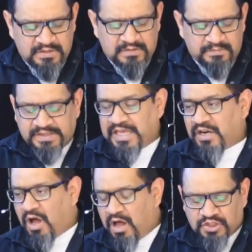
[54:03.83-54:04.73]
but that
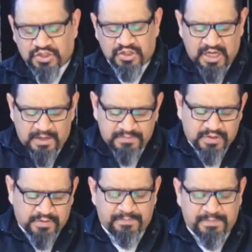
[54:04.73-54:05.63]
all should come
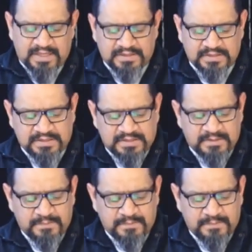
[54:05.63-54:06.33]
to repentance.